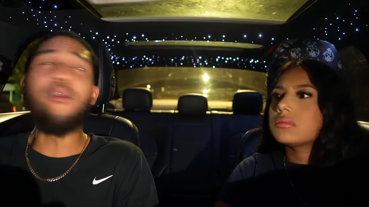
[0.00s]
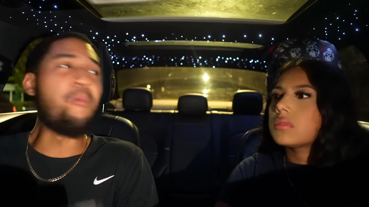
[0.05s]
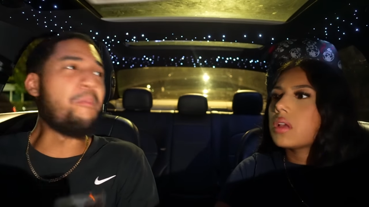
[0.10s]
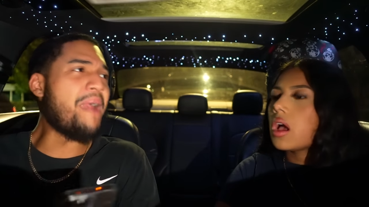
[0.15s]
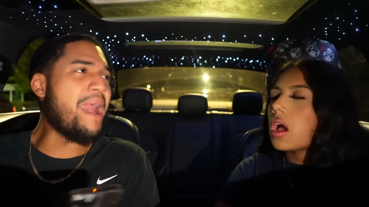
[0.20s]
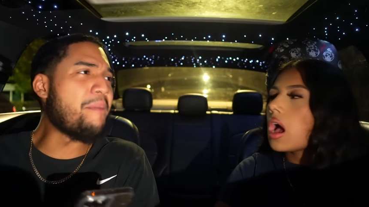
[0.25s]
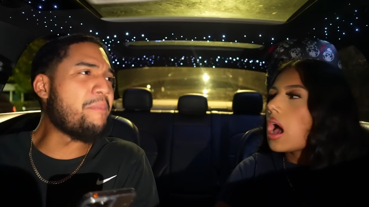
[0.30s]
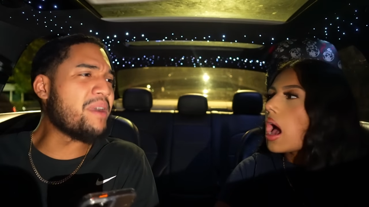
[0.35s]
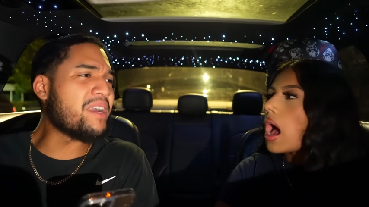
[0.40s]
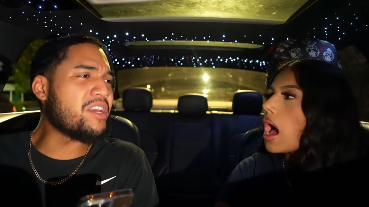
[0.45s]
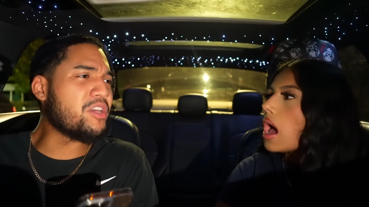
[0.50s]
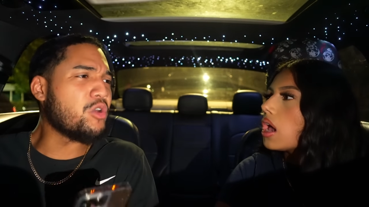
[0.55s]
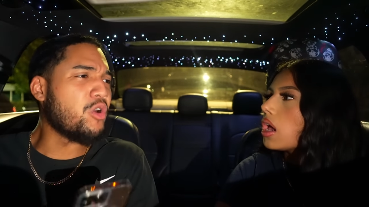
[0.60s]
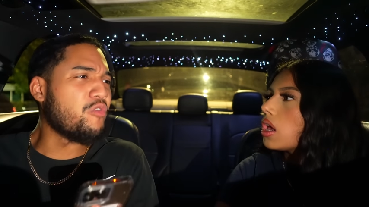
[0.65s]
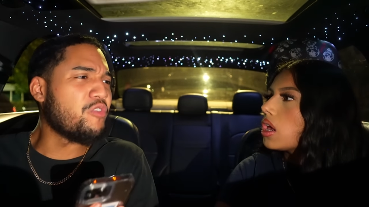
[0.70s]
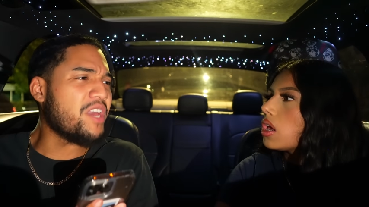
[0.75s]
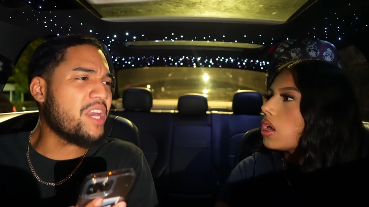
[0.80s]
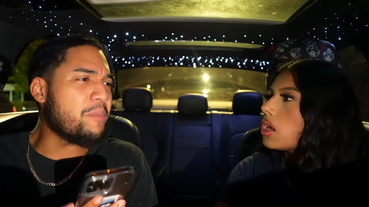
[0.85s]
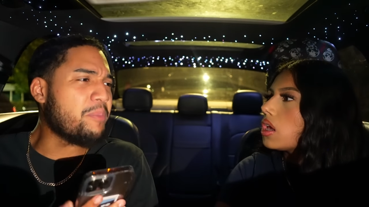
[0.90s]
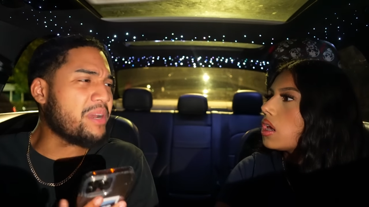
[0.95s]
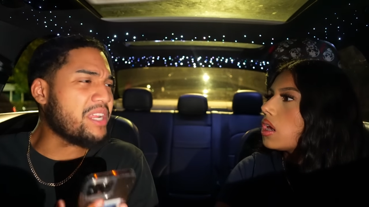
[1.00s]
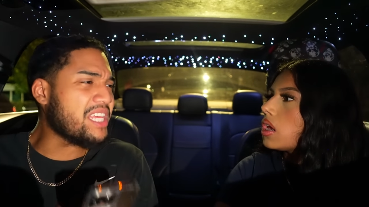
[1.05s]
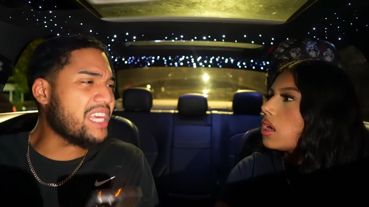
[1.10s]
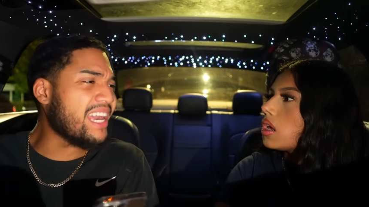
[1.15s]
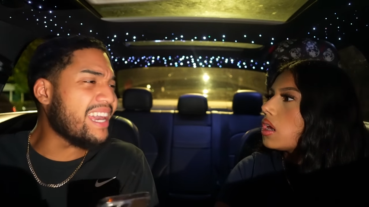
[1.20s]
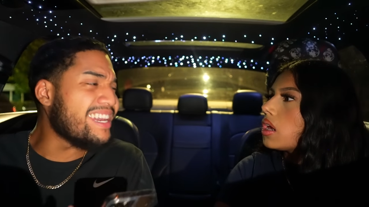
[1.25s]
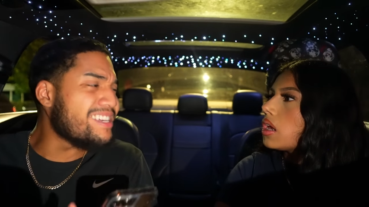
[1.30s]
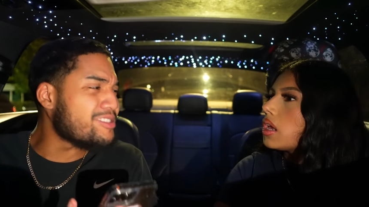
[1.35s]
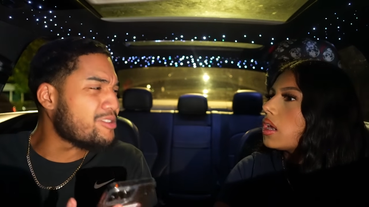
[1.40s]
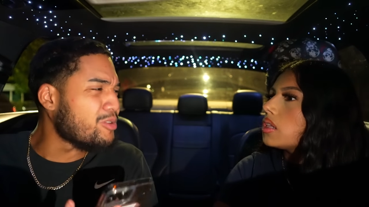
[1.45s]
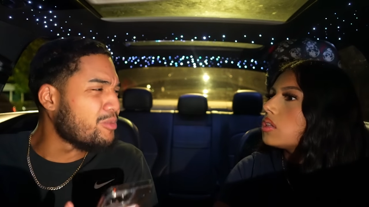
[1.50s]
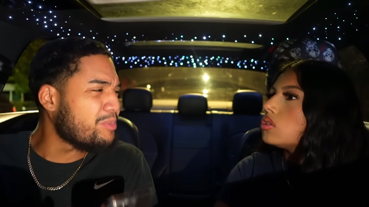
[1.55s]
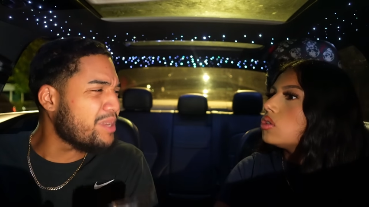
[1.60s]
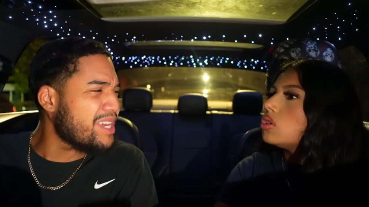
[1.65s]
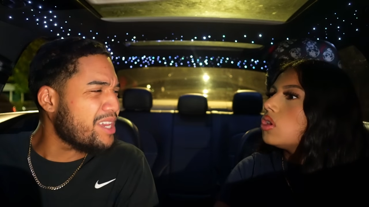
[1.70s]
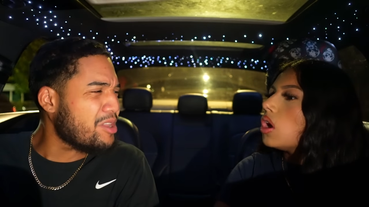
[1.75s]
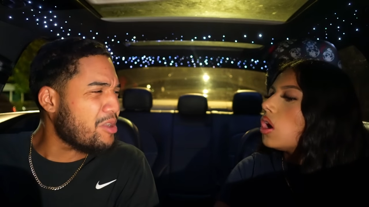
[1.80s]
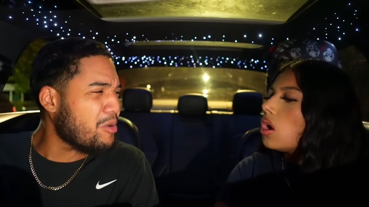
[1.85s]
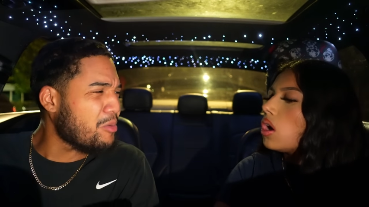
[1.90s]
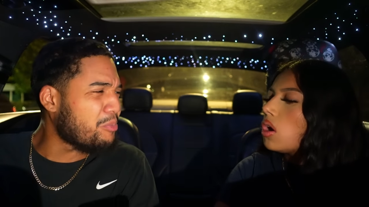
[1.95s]
Speaker 1: am I bugging? You over here putting your hands on
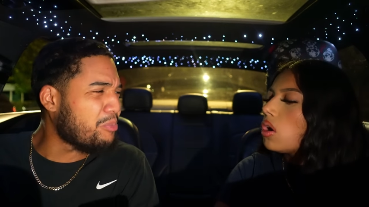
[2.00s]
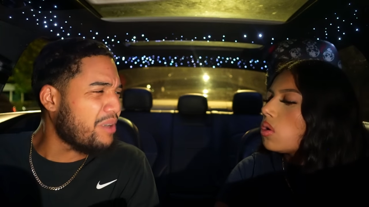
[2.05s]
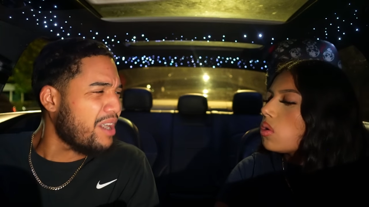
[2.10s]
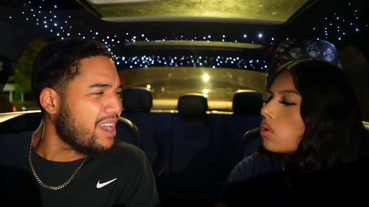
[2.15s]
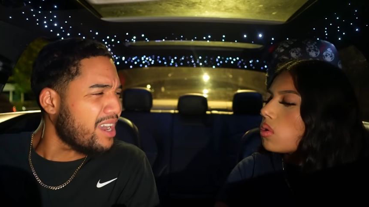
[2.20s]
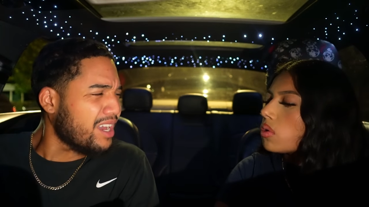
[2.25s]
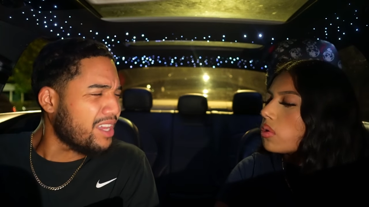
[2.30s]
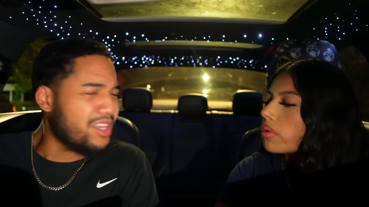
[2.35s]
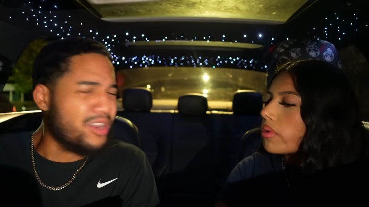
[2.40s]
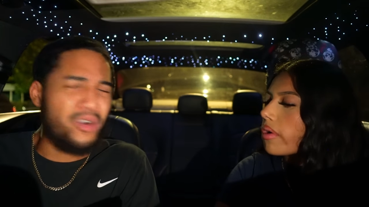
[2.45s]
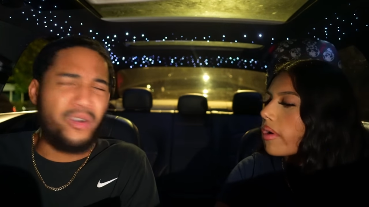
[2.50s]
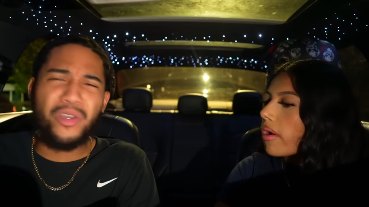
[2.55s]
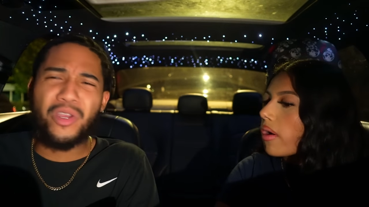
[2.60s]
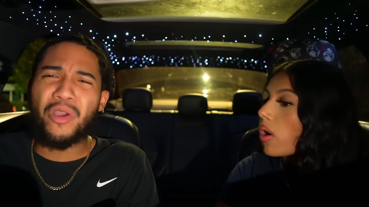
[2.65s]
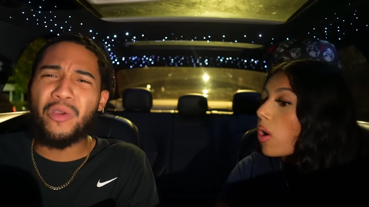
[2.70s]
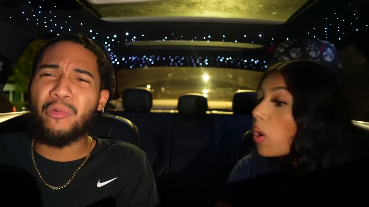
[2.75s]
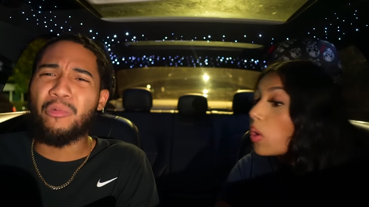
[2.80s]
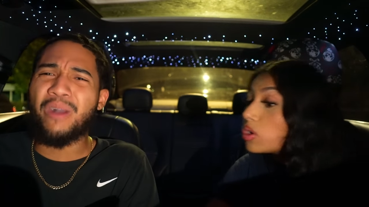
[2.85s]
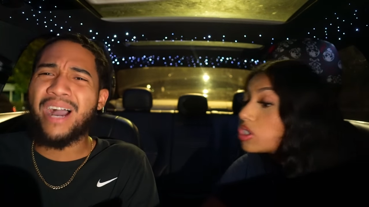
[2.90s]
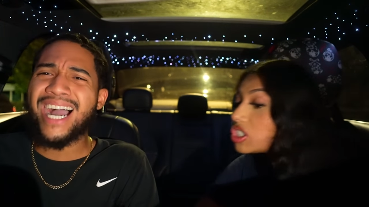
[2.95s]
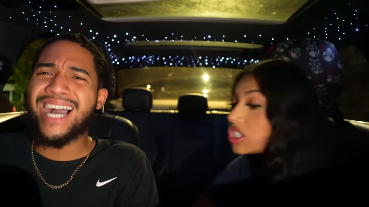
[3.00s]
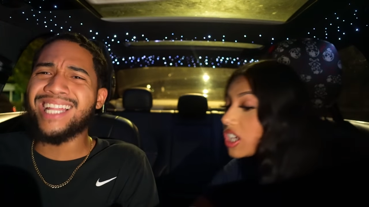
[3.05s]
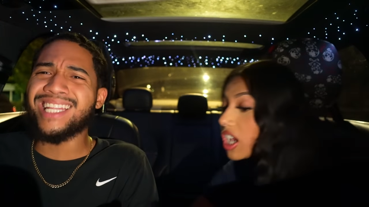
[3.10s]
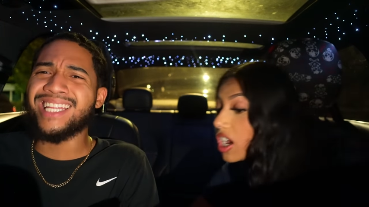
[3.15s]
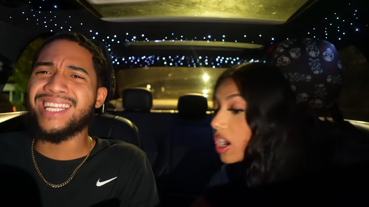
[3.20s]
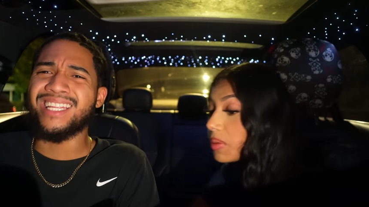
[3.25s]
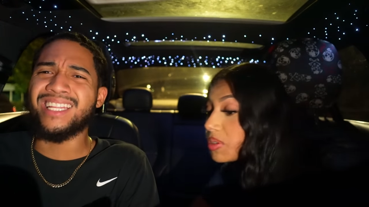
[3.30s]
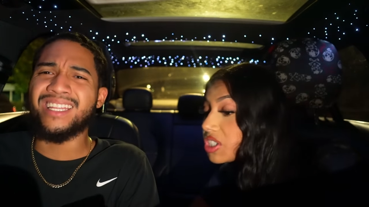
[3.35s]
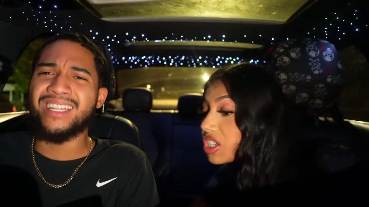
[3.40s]
me? No. You're bu- Yo, you're wilding.